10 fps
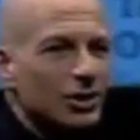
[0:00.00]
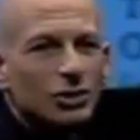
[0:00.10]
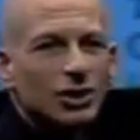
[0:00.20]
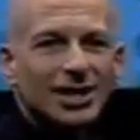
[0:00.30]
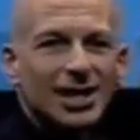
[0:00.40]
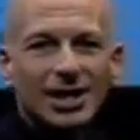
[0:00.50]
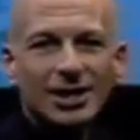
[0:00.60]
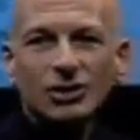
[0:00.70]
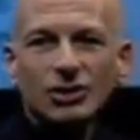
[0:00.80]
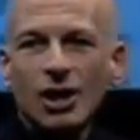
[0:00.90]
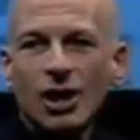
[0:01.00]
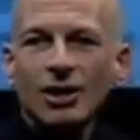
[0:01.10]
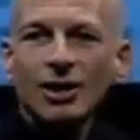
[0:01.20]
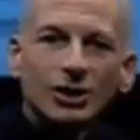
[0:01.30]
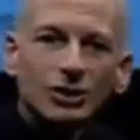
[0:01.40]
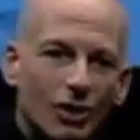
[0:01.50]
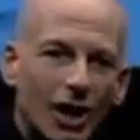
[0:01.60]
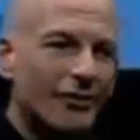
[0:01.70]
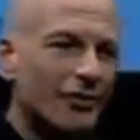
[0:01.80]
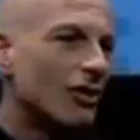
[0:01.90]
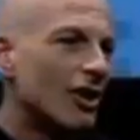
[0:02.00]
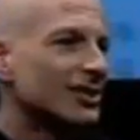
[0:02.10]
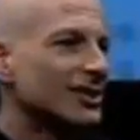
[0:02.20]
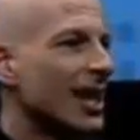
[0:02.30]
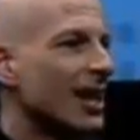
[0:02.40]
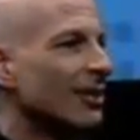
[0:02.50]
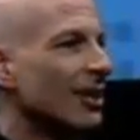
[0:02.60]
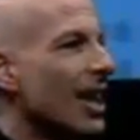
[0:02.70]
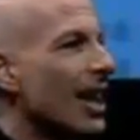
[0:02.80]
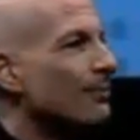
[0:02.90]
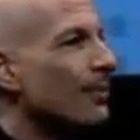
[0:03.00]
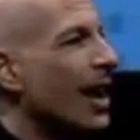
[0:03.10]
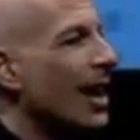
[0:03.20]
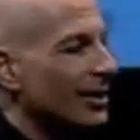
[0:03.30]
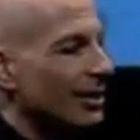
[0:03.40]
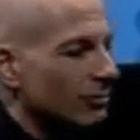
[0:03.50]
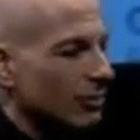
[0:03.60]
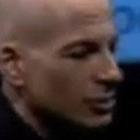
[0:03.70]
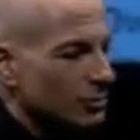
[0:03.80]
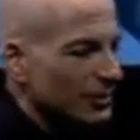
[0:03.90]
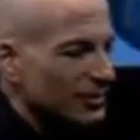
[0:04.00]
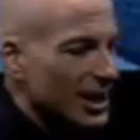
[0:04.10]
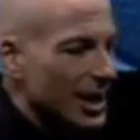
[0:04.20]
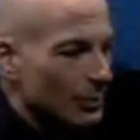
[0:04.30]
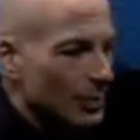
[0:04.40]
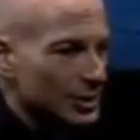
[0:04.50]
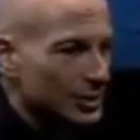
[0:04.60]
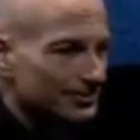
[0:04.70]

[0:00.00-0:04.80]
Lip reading: you to get in your car, drive across town, and buy a roast beef sandwich.